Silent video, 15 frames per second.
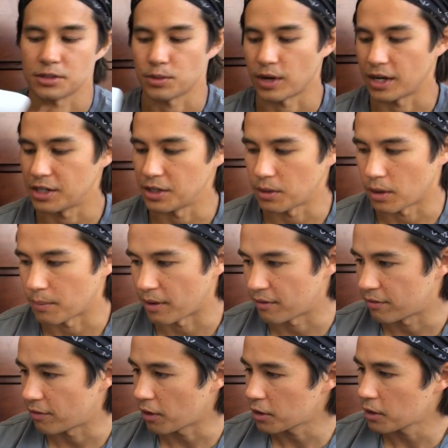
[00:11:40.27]
is where I do all my
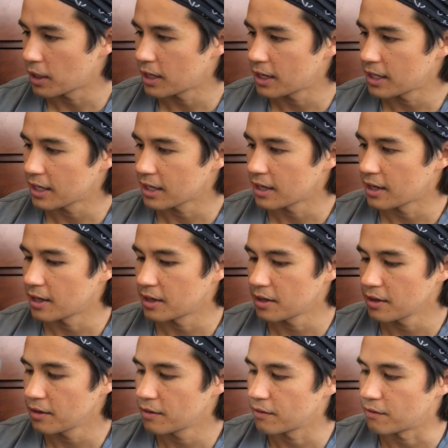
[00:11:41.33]
photo editing
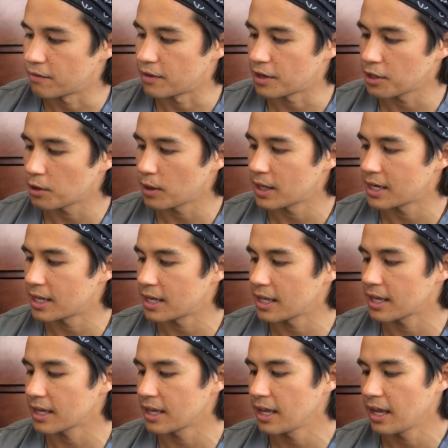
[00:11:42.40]
on, video
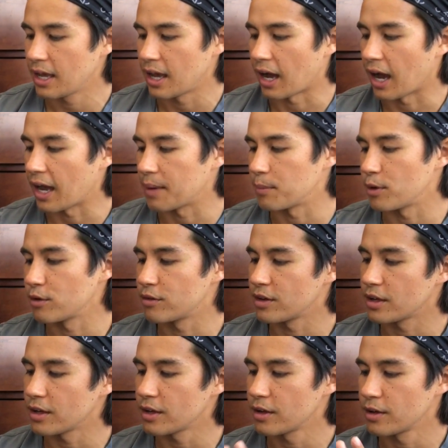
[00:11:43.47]
editing,
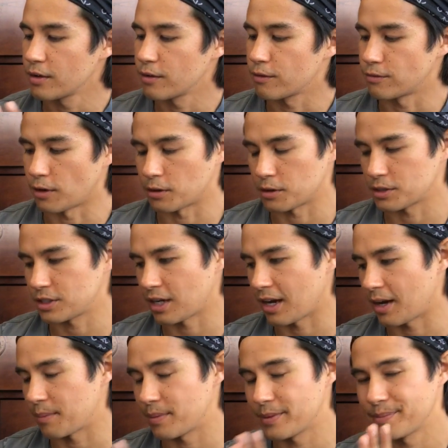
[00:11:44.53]
iMovie,
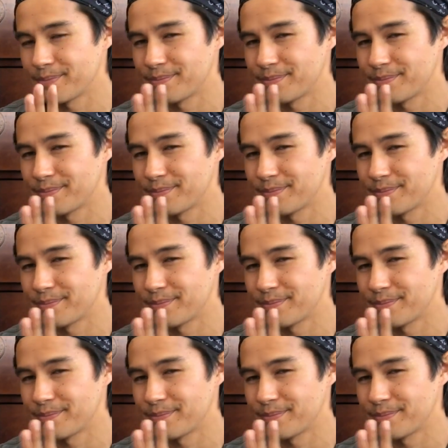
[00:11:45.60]
Photoshop.